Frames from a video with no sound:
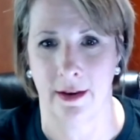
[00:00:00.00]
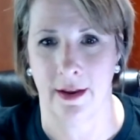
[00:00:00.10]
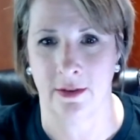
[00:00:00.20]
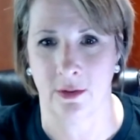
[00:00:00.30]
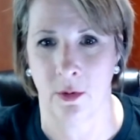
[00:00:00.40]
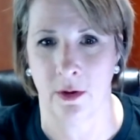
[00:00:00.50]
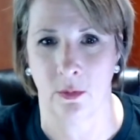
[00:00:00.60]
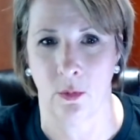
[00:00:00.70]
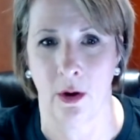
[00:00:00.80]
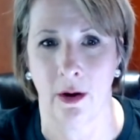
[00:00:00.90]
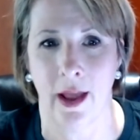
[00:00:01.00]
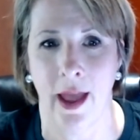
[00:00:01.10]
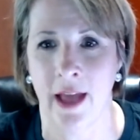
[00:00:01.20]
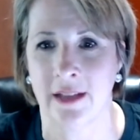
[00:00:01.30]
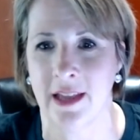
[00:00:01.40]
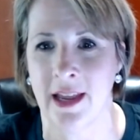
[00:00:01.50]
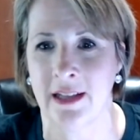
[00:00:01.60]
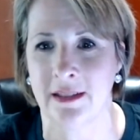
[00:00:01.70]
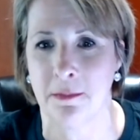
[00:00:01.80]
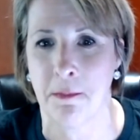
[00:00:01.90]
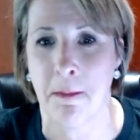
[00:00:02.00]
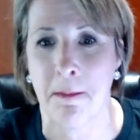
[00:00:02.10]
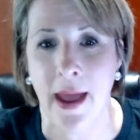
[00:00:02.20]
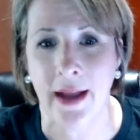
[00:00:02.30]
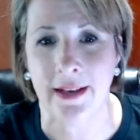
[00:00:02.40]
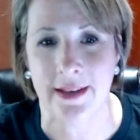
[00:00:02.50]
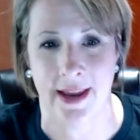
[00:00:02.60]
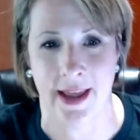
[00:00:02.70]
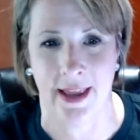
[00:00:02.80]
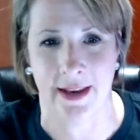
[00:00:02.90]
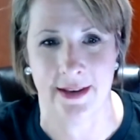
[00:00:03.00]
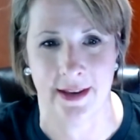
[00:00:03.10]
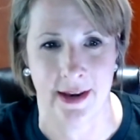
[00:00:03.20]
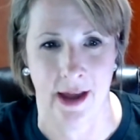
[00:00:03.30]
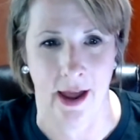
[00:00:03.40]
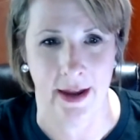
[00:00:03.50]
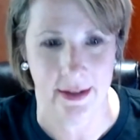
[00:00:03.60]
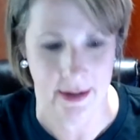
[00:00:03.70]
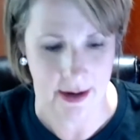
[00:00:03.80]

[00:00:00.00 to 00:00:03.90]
it's going to work as expected tonight.